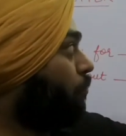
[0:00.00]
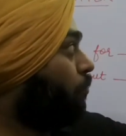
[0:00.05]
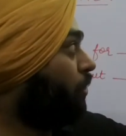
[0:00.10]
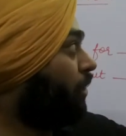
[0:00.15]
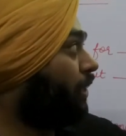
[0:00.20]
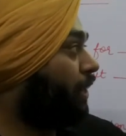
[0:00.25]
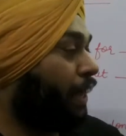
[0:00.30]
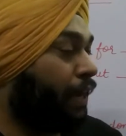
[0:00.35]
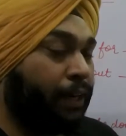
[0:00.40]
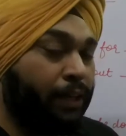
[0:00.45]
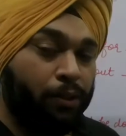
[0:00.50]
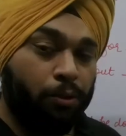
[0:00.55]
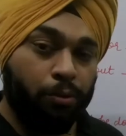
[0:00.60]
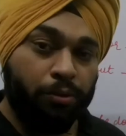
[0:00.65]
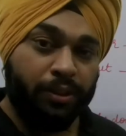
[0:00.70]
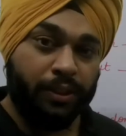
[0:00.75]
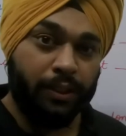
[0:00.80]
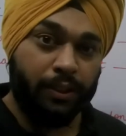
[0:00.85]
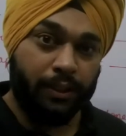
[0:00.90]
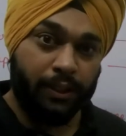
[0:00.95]
would like
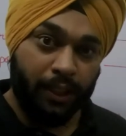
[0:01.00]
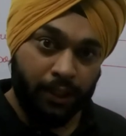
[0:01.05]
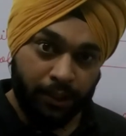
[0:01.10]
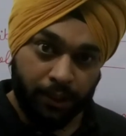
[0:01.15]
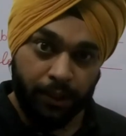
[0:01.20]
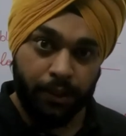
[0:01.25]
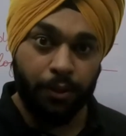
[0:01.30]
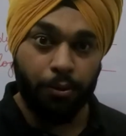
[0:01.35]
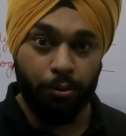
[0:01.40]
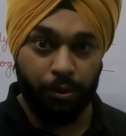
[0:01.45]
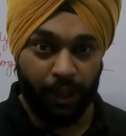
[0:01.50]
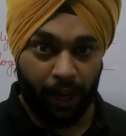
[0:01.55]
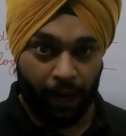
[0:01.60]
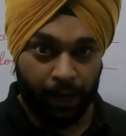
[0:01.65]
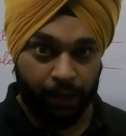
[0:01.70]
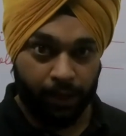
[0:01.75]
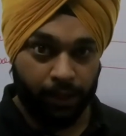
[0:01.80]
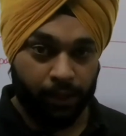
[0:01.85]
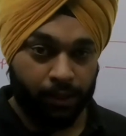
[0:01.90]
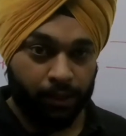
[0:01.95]
to suggest you
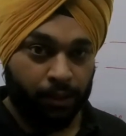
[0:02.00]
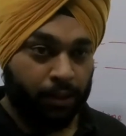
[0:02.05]
that,